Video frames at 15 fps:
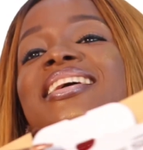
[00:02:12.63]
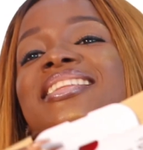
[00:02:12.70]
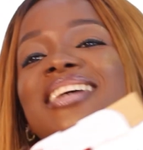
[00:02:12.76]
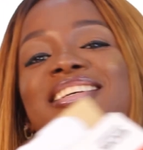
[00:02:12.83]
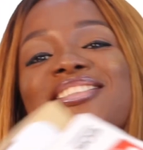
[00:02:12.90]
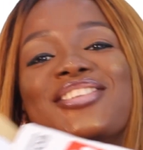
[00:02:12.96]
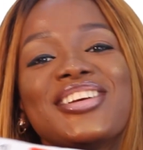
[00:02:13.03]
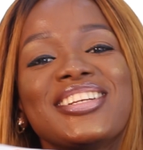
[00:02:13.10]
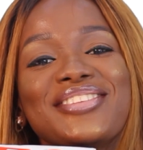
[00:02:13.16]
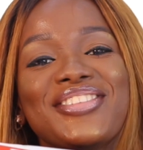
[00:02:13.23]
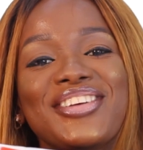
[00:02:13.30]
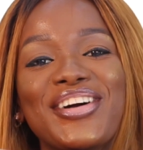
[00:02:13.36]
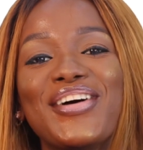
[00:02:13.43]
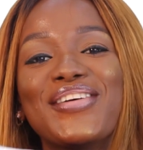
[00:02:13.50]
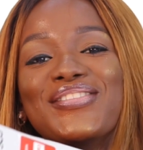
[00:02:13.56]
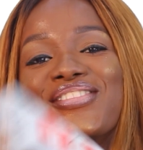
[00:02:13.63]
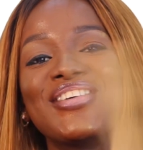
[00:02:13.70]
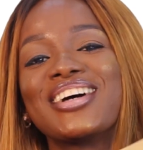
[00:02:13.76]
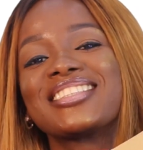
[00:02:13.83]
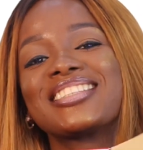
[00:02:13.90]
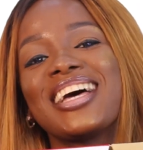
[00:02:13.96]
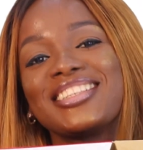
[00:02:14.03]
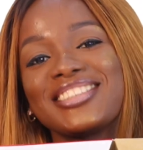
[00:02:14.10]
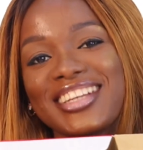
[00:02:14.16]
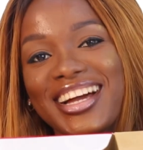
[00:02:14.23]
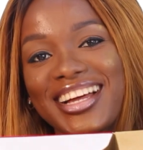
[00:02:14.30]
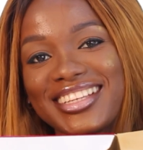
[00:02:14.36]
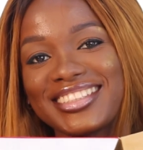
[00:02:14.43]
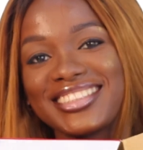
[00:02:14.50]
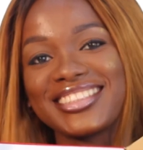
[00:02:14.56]
It has already been unboxed, as you
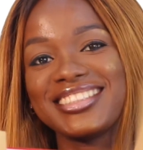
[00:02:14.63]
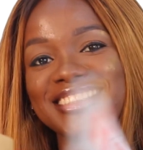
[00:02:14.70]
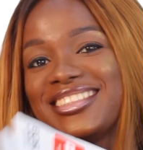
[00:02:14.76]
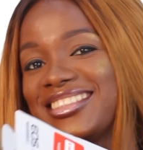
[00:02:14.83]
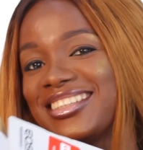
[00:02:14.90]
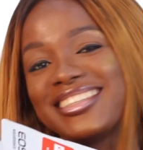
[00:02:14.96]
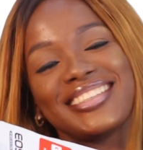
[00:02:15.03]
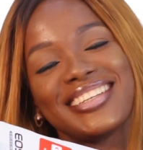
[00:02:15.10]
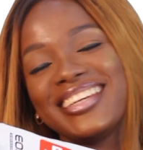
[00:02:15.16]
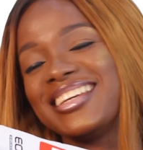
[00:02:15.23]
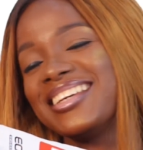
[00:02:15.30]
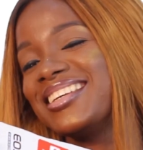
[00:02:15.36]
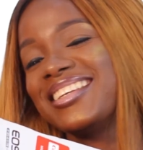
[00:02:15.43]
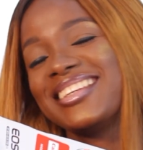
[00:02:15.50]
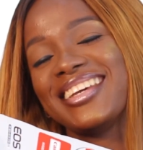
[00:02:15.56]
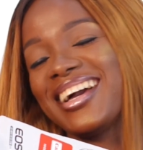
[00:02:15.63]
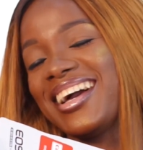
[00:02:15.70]
can see.